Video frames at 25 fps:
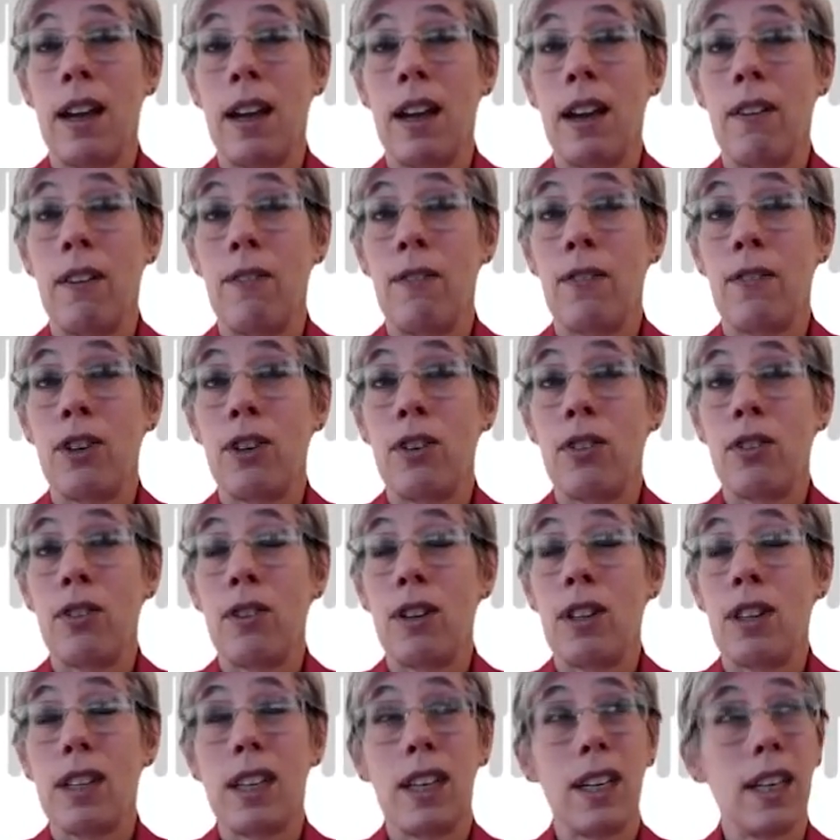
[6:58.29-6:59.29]
If
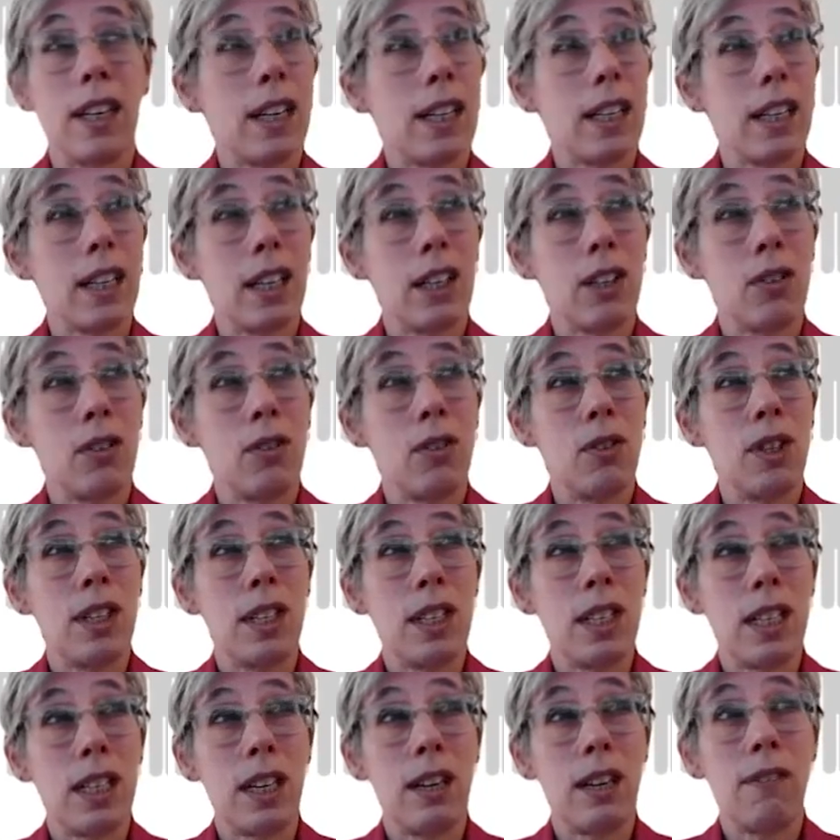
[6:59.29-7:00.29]
you think that you
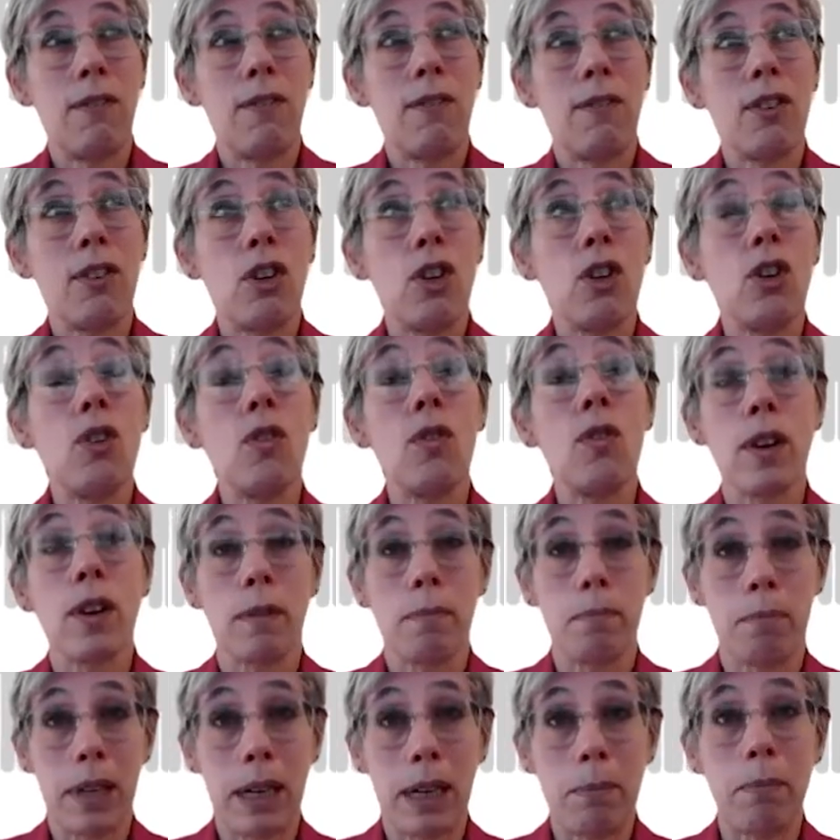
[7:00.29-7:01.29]
see
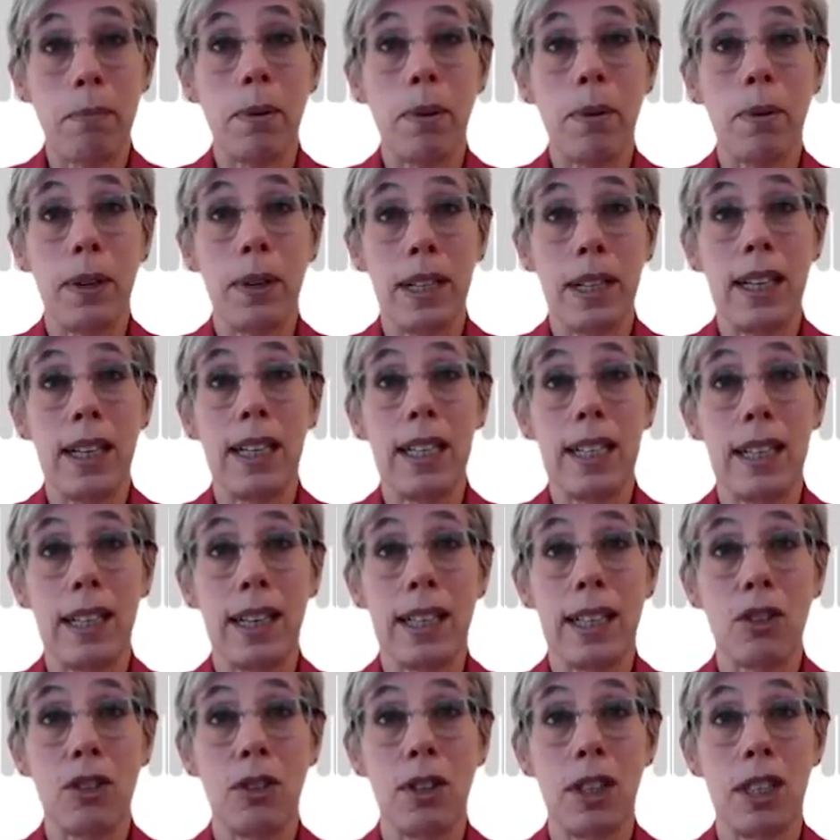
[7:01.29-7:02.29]
fewer people with an
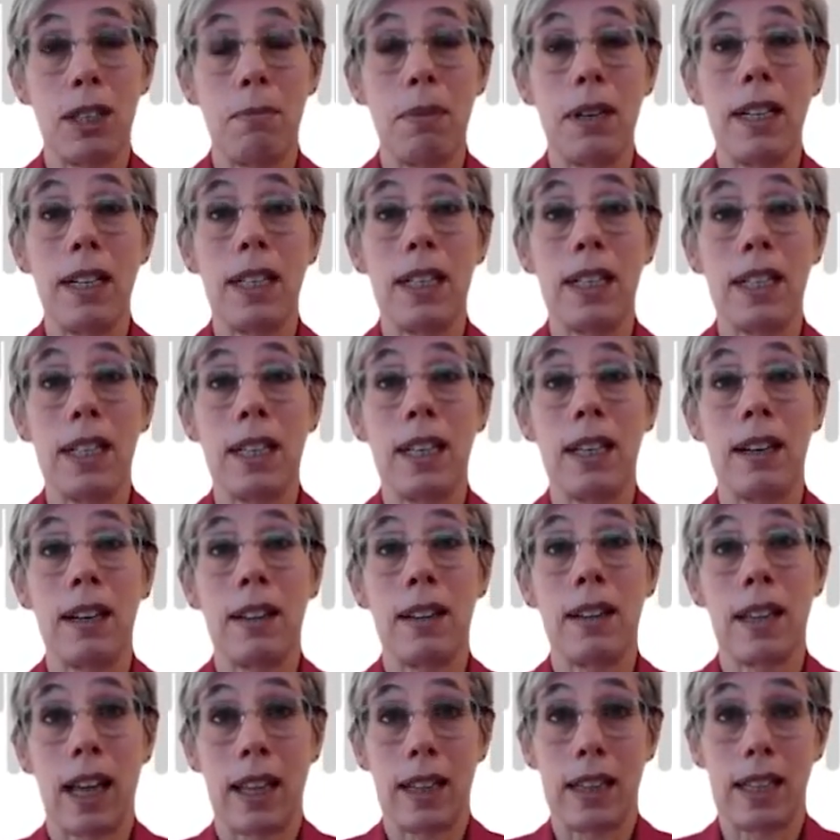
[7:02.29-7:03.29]
intellectual disability
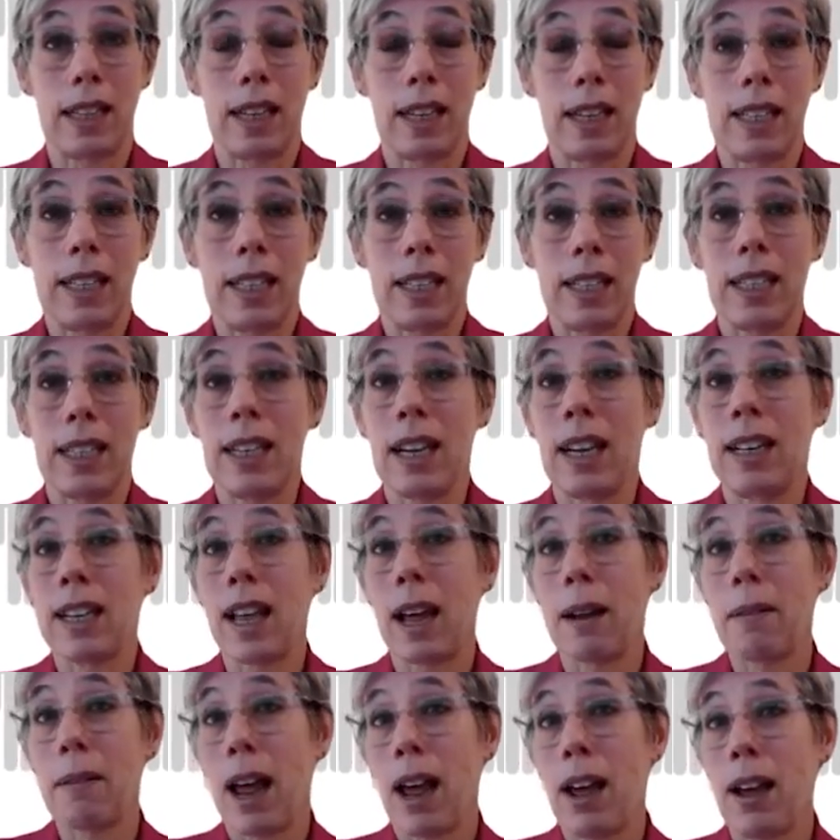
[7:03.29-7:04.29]
than this, then
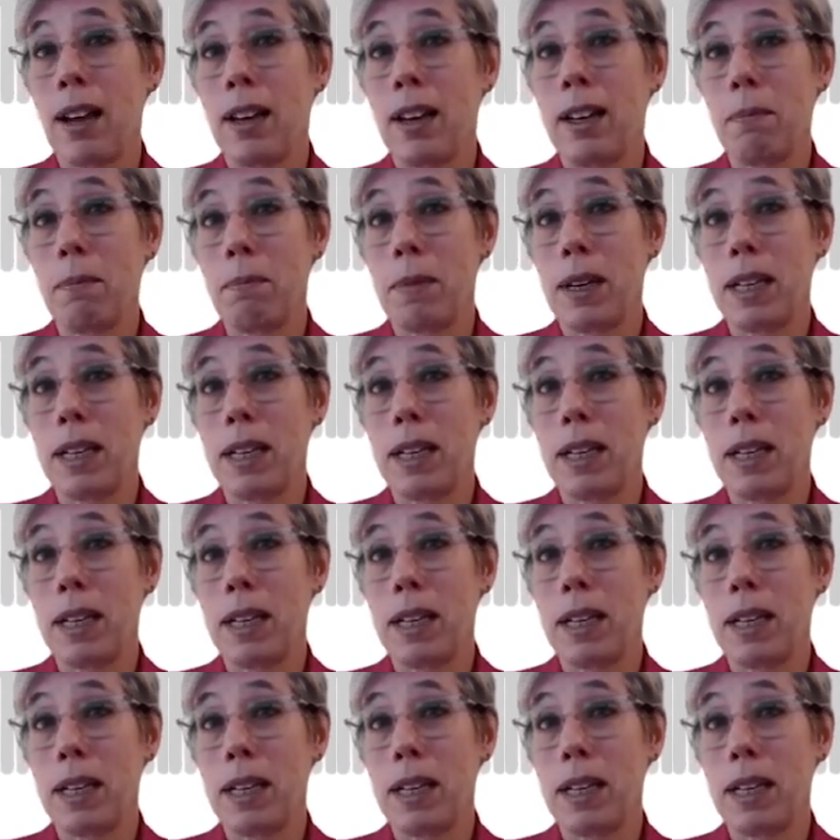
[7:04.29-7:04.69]
that either